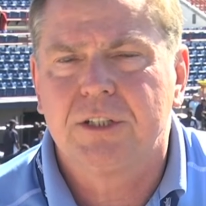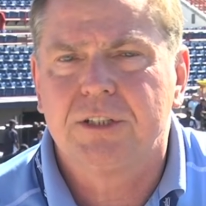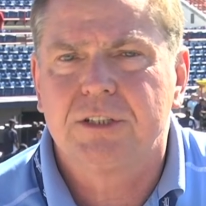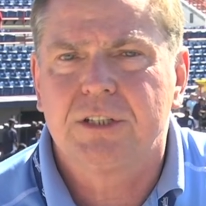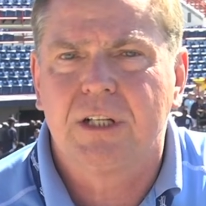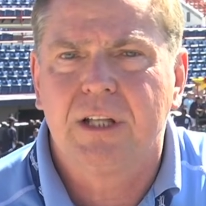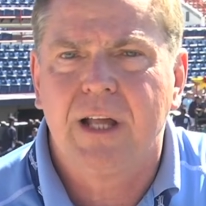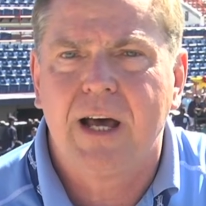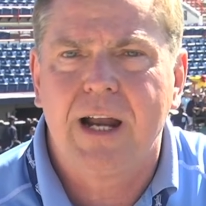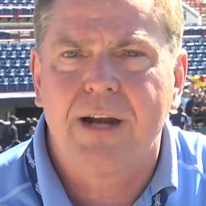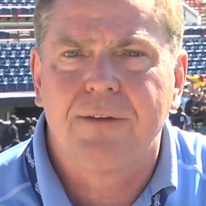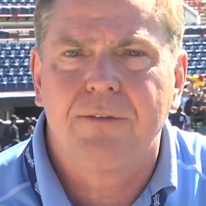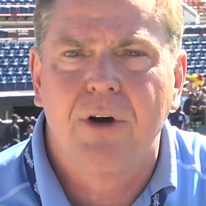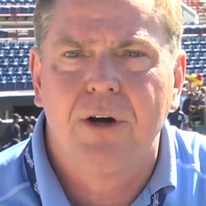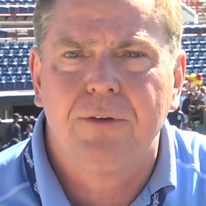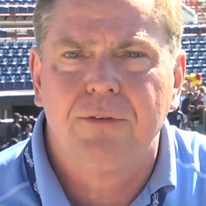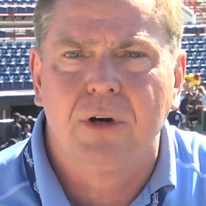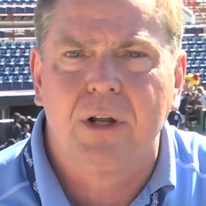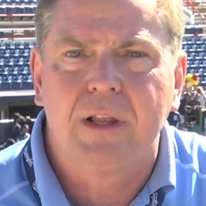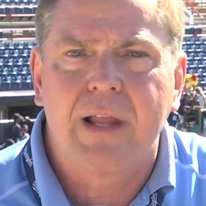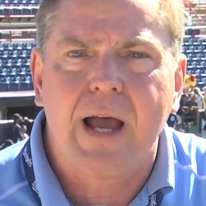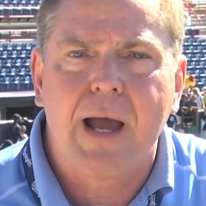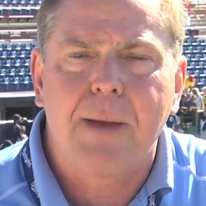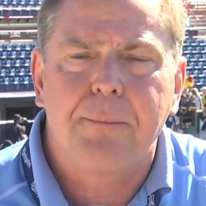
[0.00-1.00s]
there's a lot of
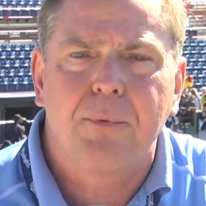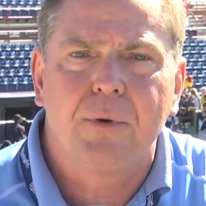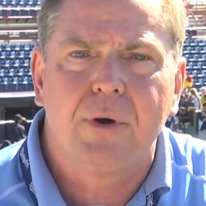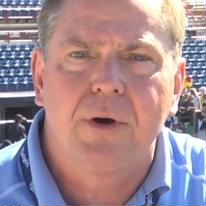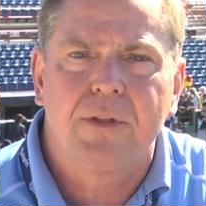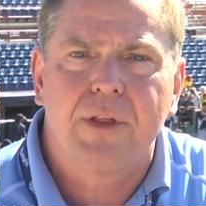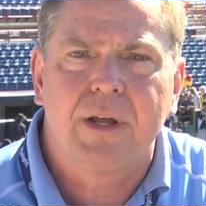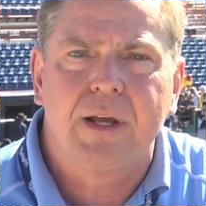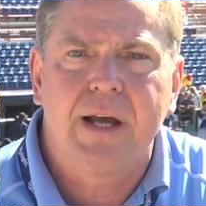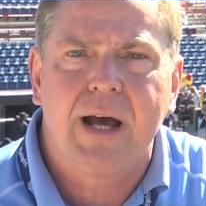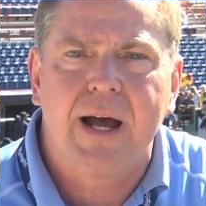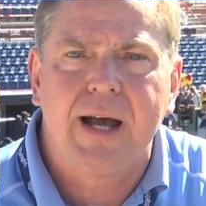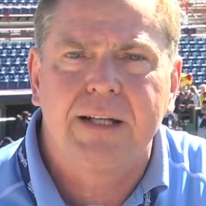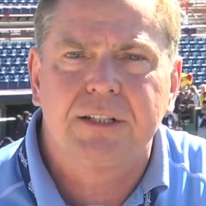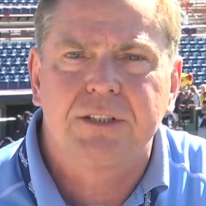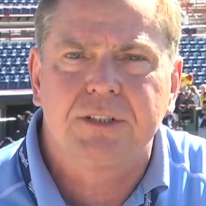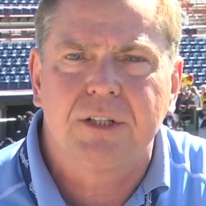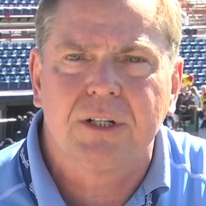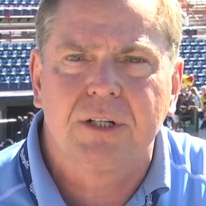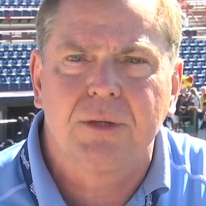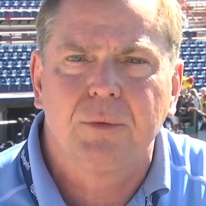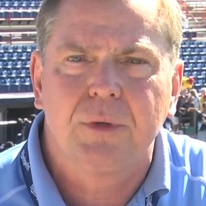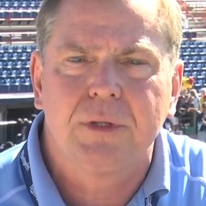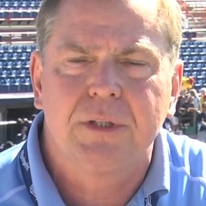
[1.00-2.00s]
overlap where the guys
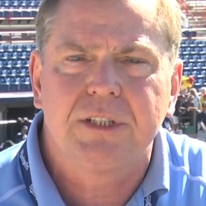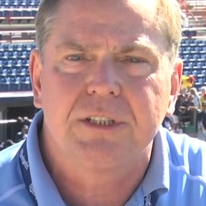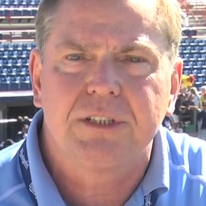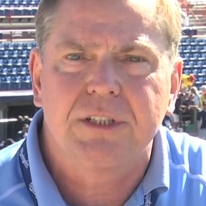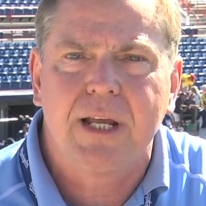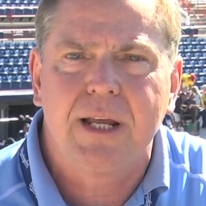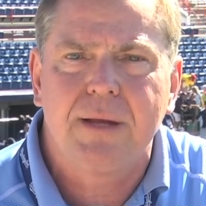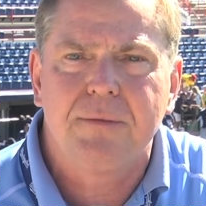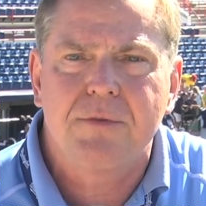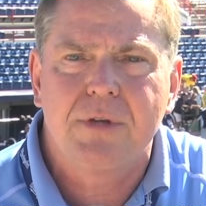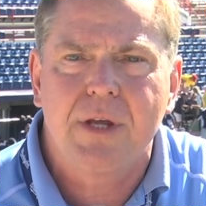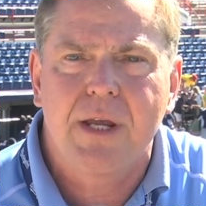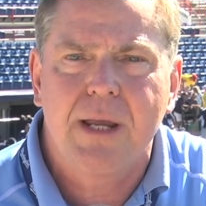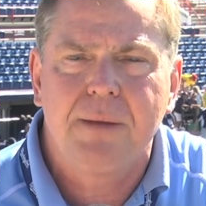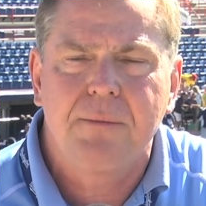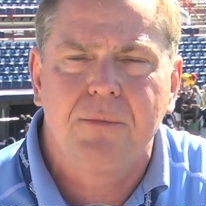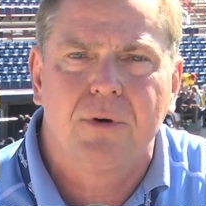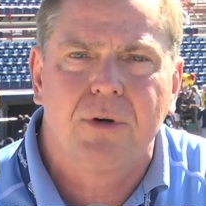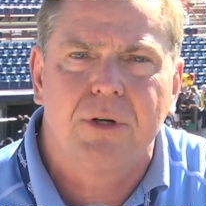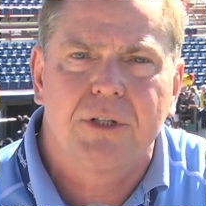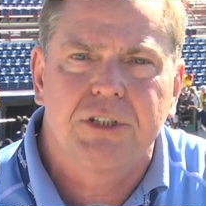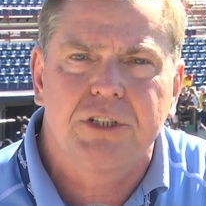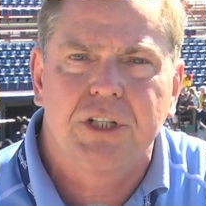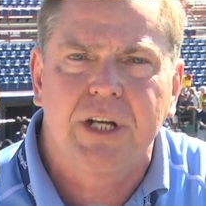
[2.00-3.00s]
are with the same team
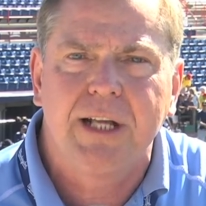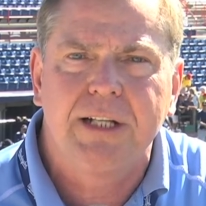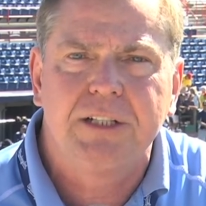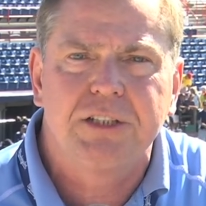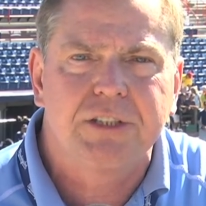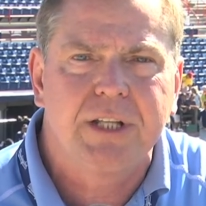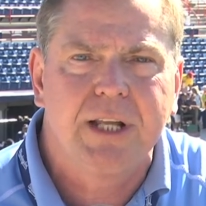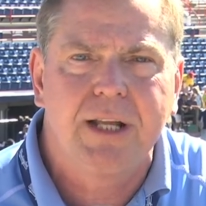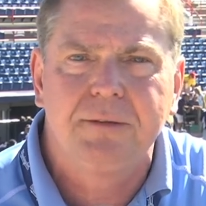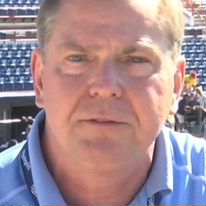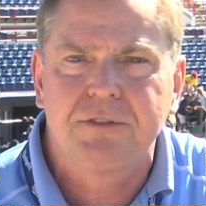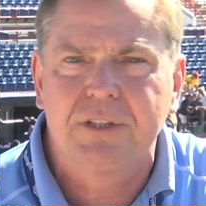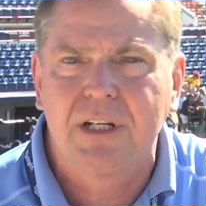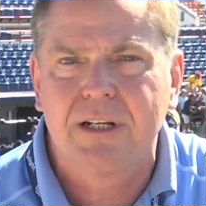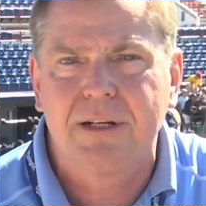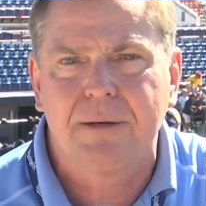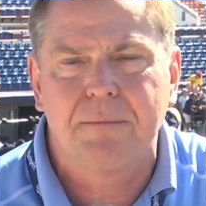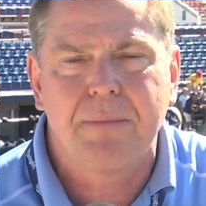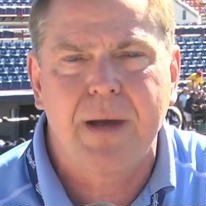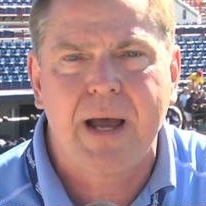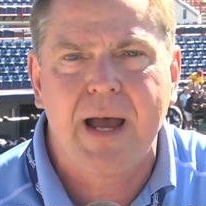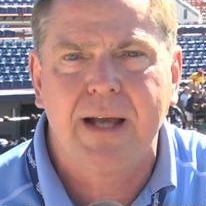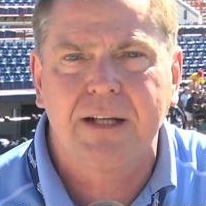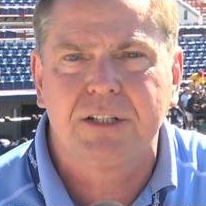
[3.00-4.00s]
or change teams and
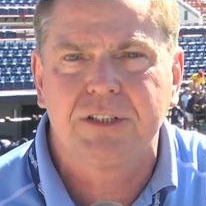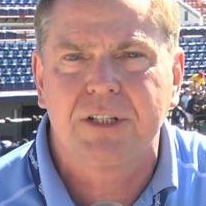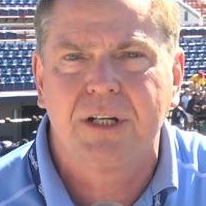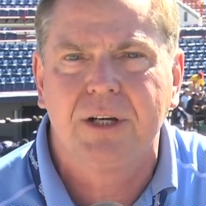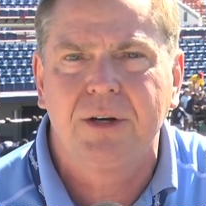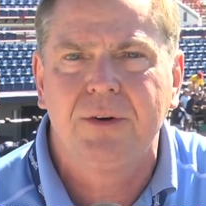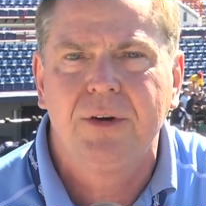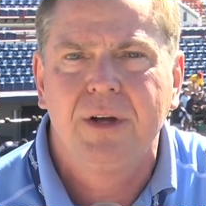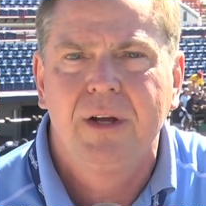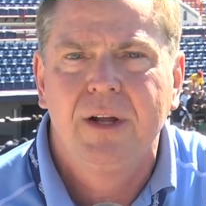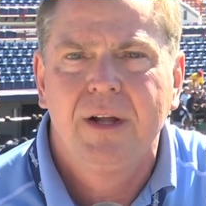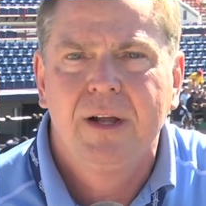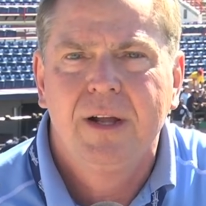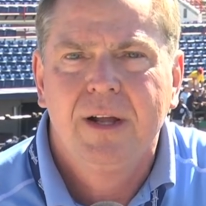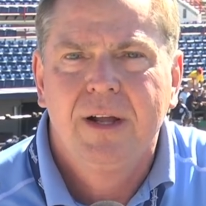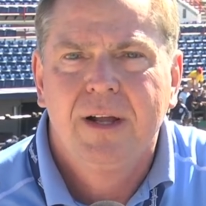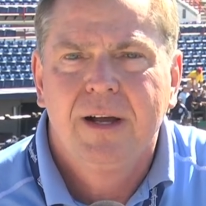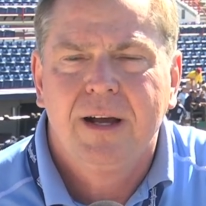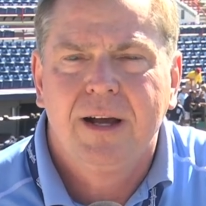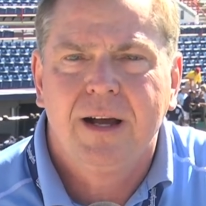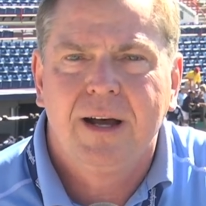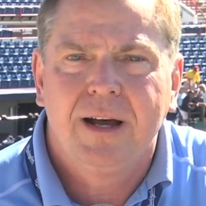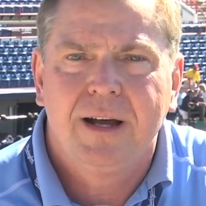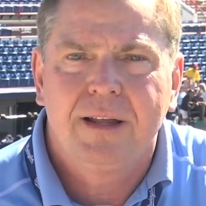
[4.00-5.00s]
come back. So
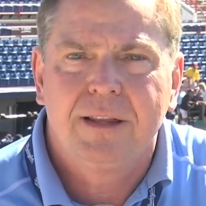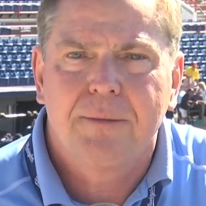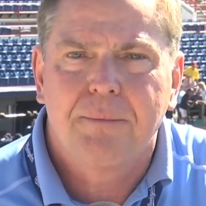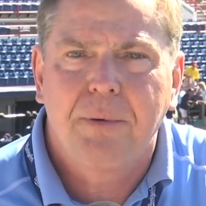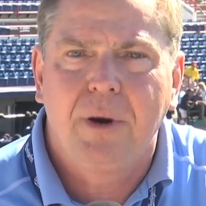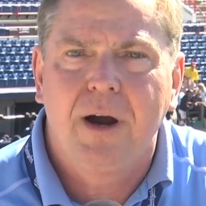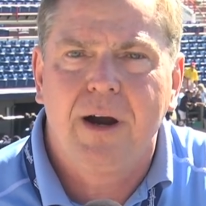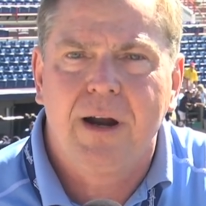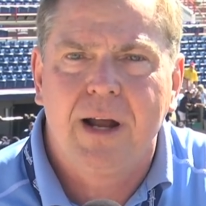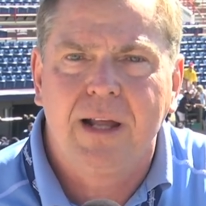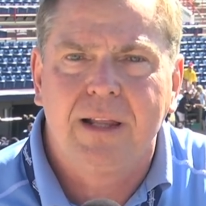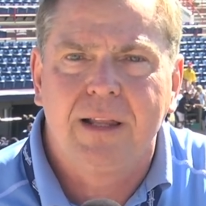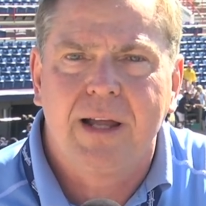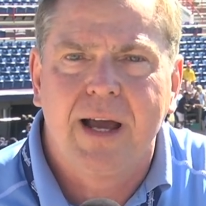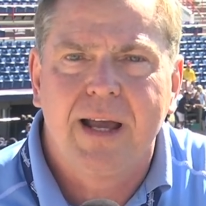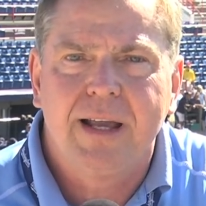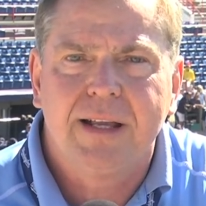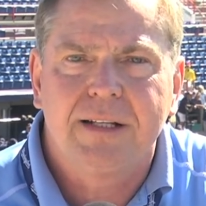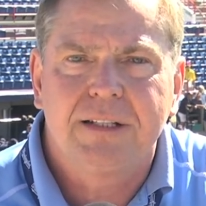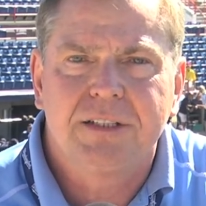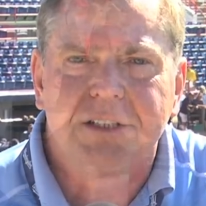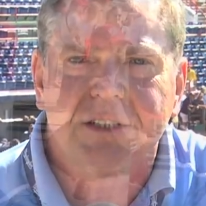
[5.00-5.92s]
the part I like